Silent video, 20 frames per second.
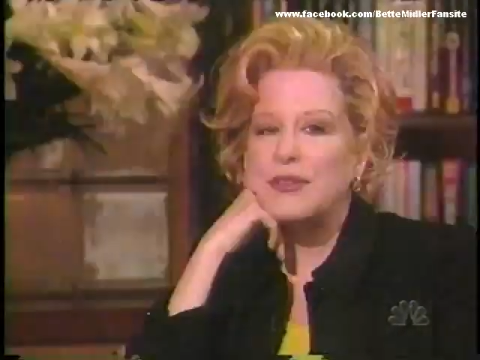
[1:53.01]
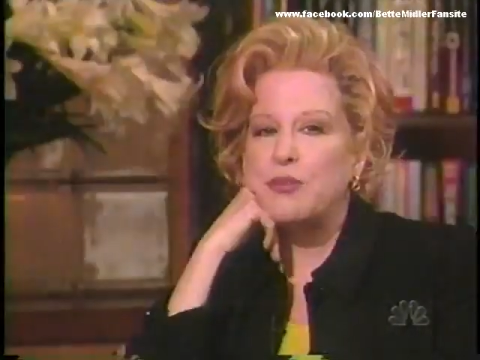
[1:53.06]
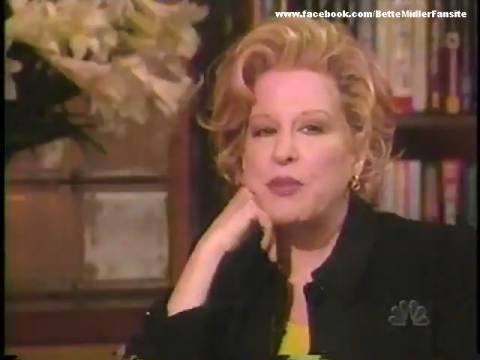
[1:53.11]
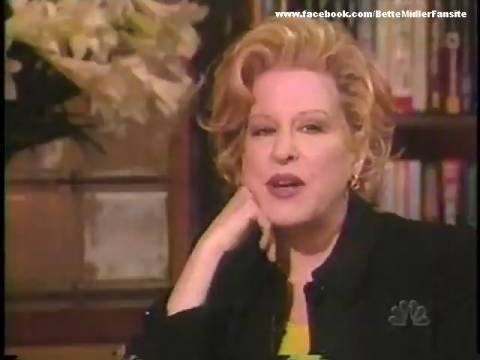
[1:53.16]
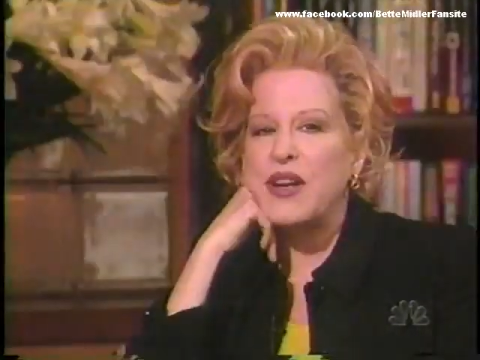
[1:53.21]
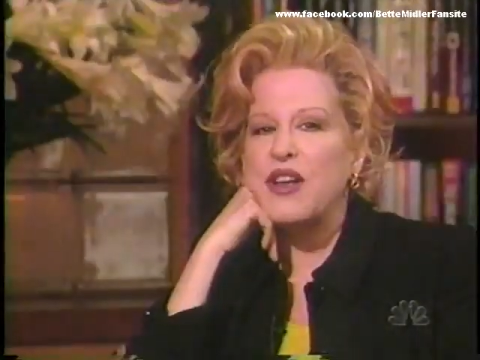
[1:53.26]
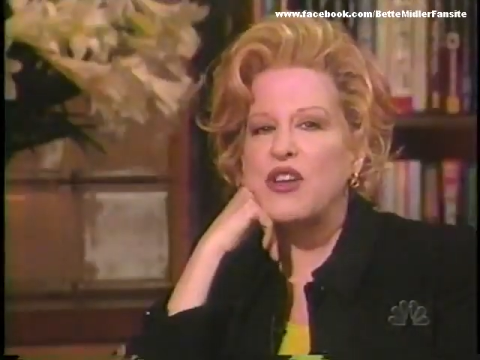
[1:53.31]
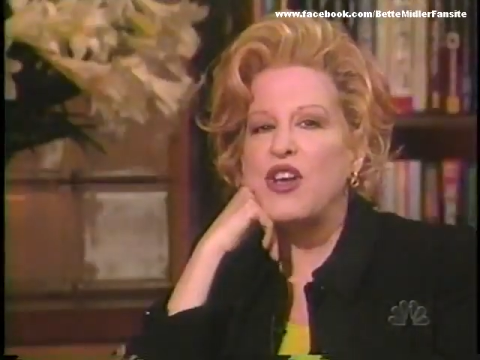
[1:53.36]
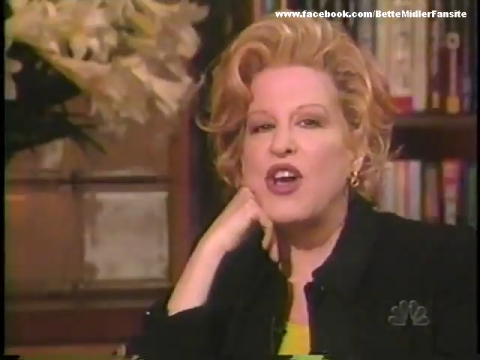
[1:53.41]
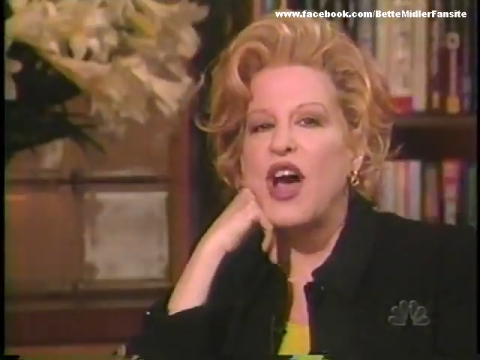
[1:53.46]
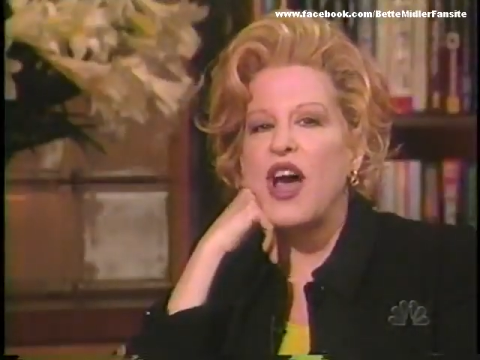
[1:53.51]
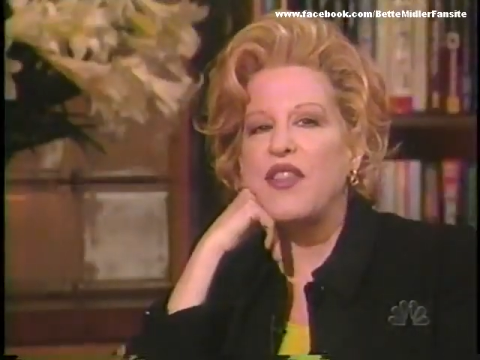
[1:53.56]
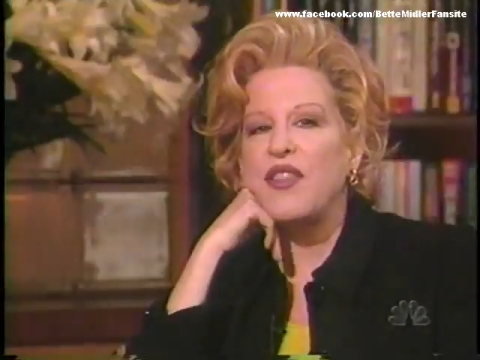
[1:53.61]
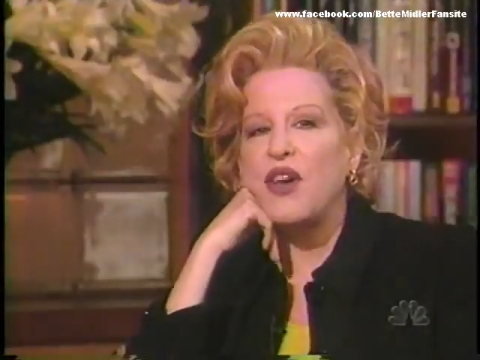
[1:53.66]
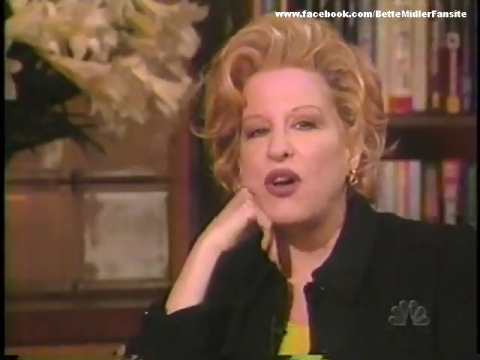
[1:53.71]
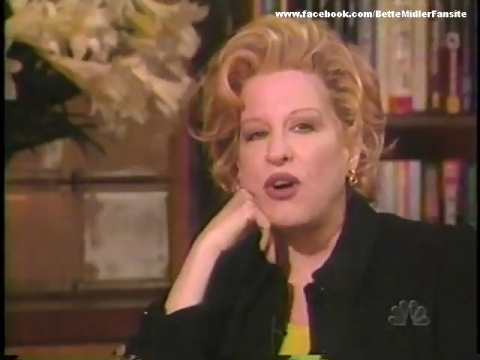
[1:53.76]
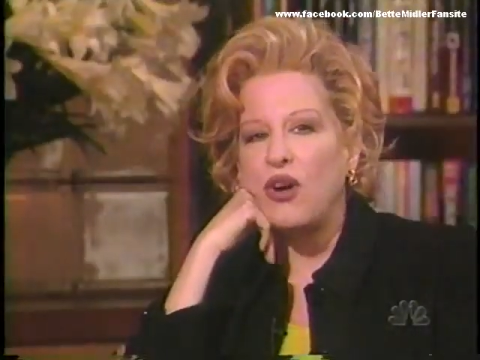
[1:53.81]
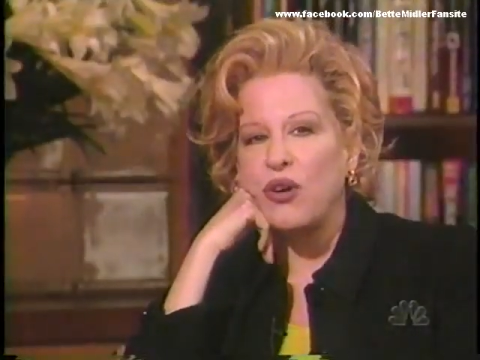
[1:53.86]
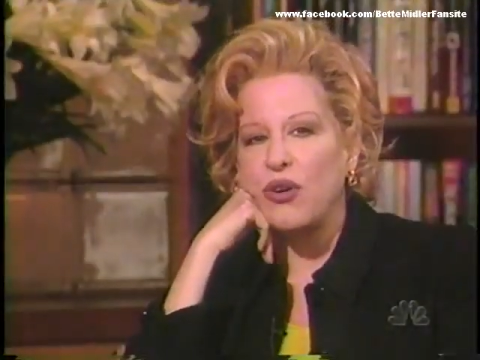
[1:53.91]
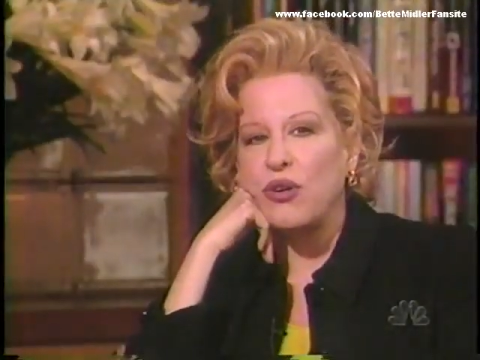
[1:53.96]
But on
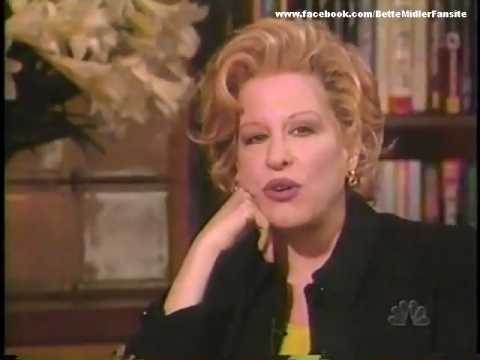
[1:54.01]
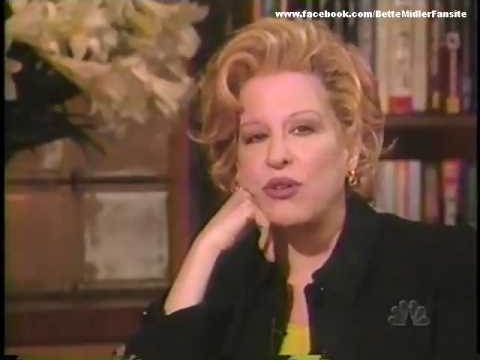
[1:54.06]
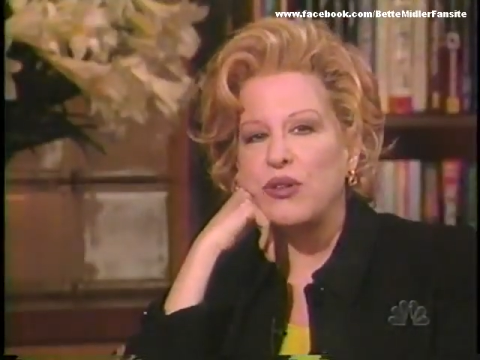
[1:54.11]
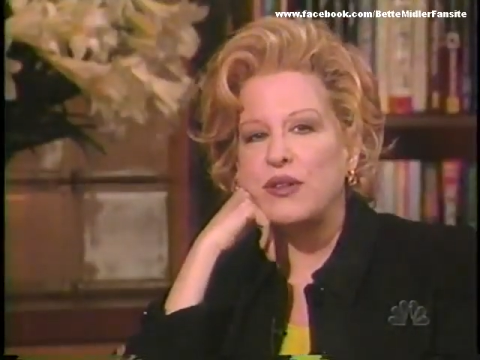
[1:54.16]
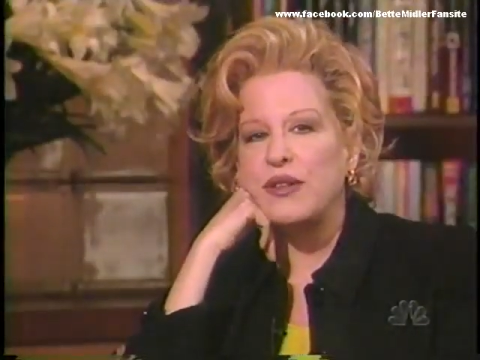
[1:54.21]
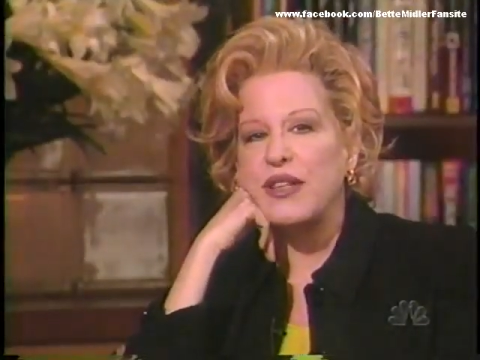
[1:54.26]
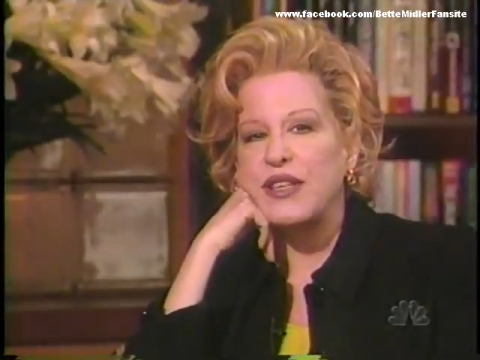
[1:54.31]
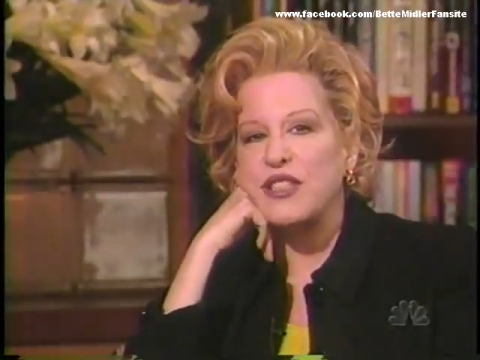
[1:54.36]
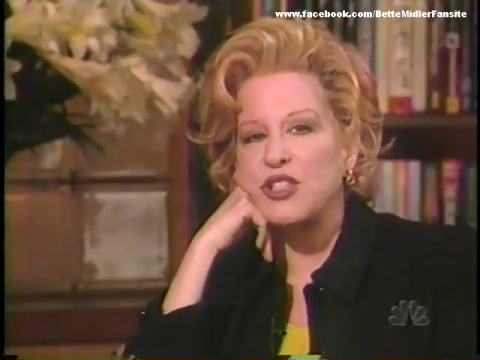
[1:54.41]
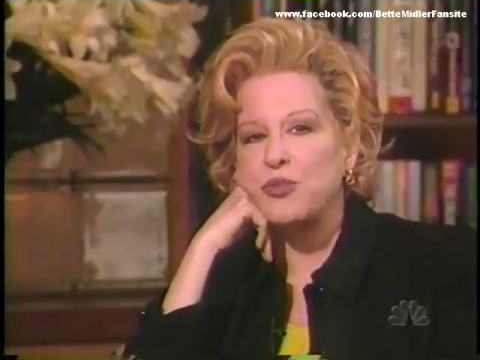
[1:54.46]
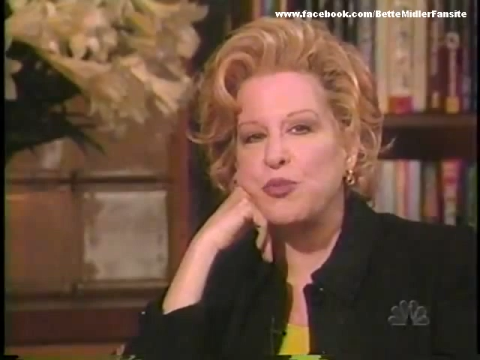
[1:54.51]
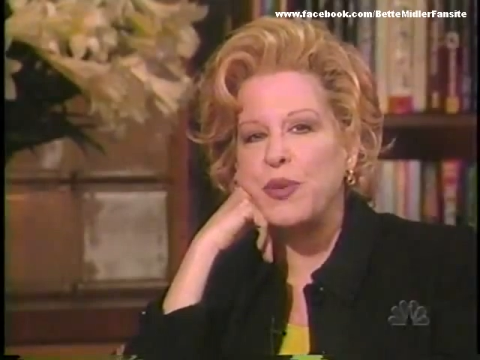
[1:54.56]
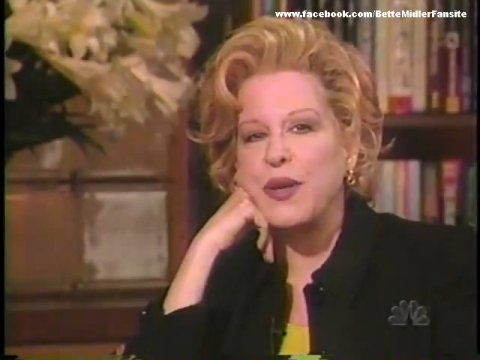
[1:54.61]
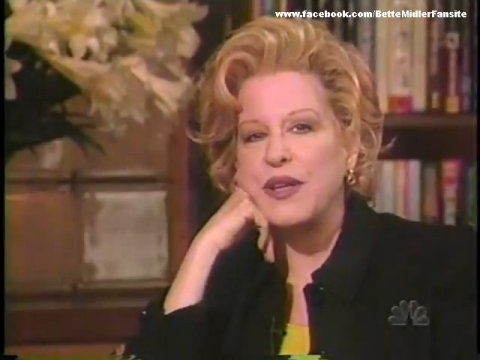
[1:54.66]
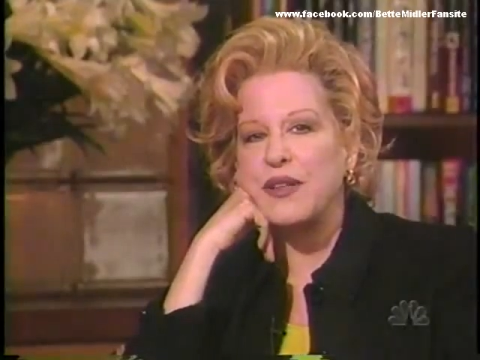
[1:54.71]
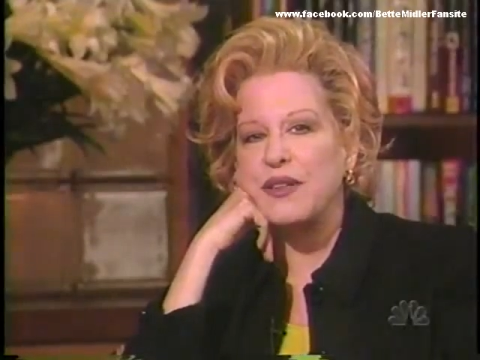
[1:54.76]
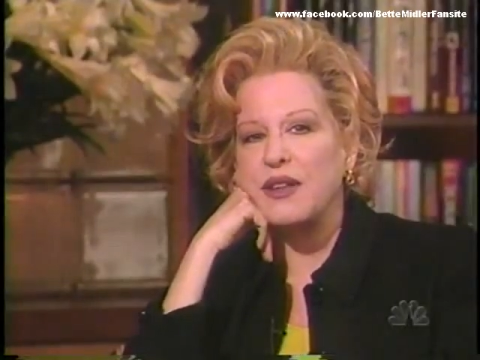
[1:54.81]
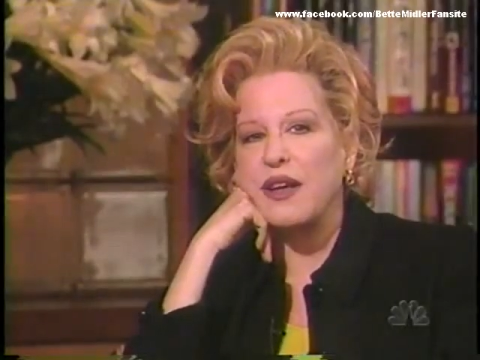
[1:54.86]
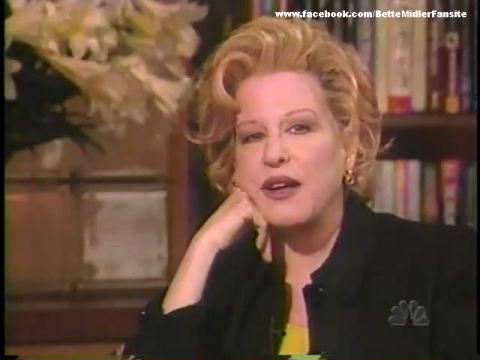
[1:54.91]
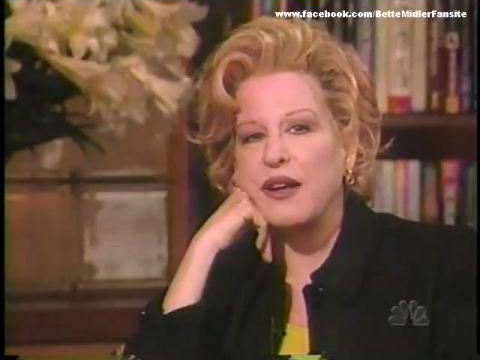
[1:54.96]
the whole, it's
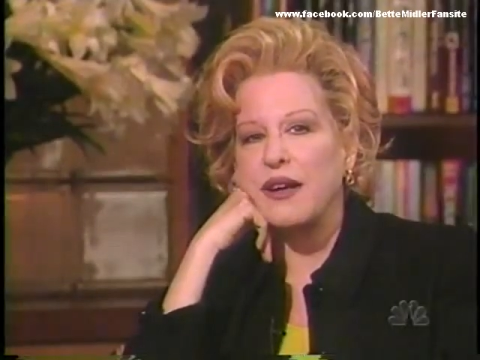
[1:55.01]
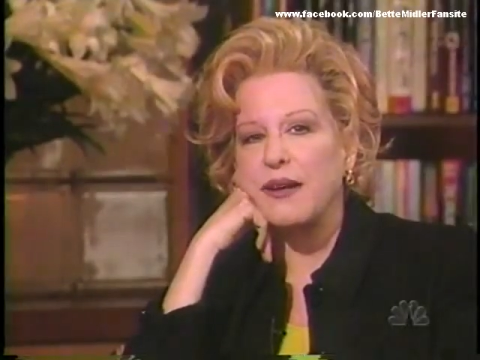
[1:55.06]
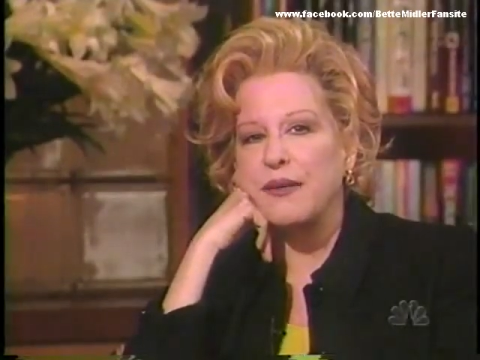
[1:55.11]
been,